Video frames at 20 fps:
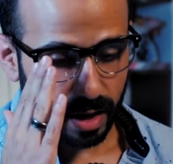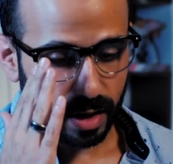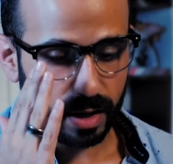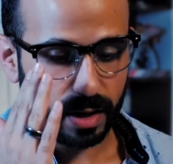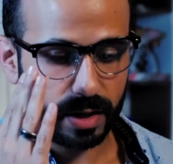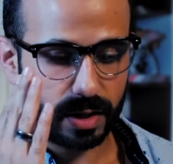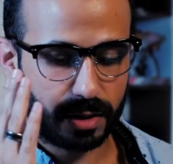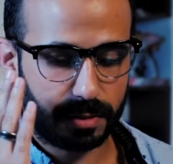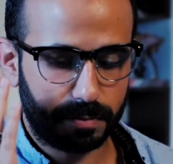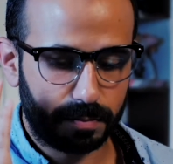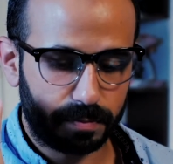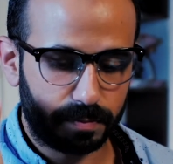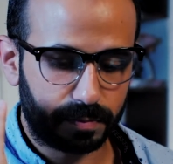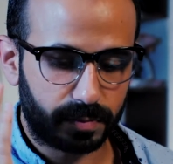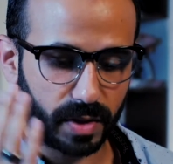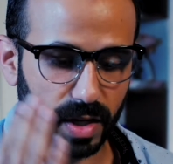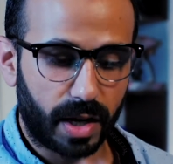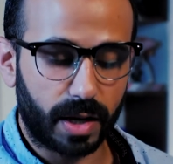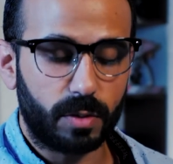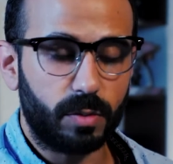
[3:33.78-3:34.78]

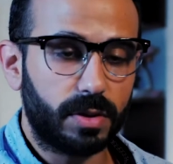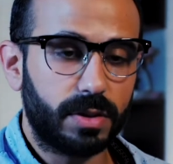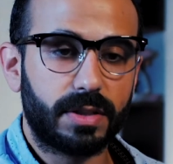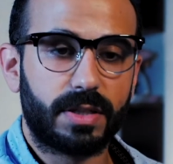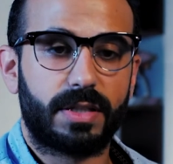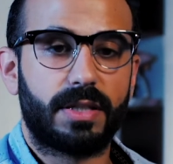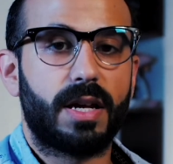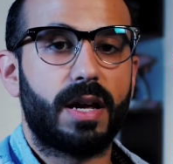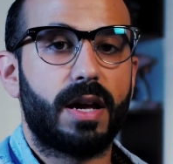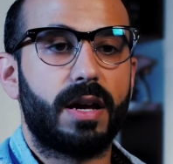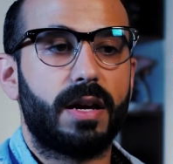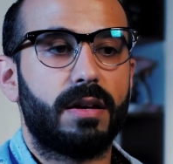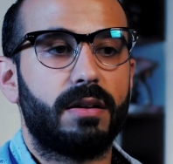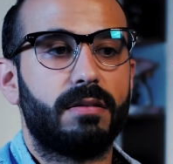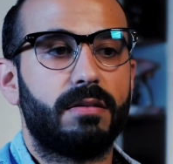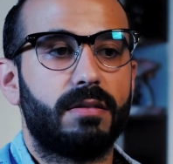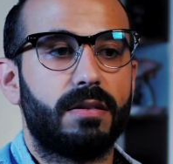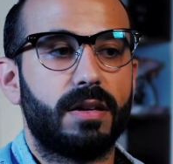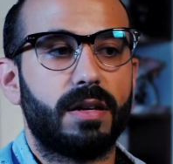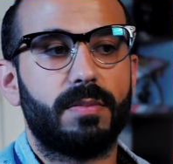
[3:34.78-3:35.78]
I will say
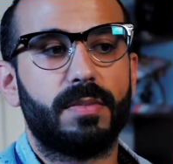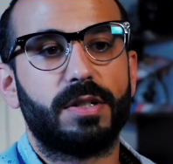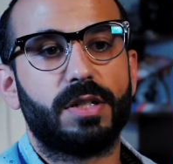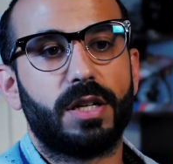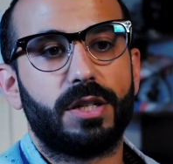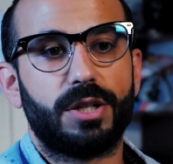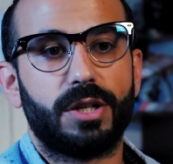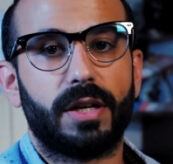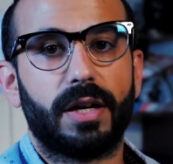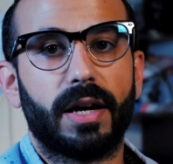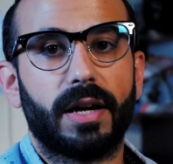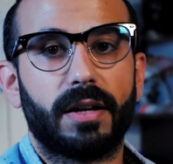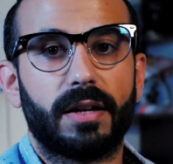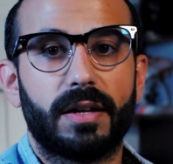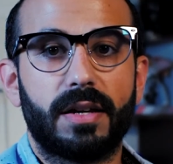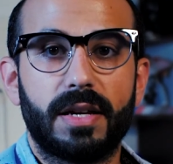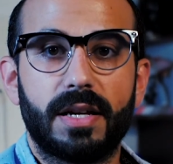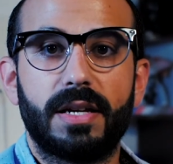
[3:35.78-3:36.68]
the image that you get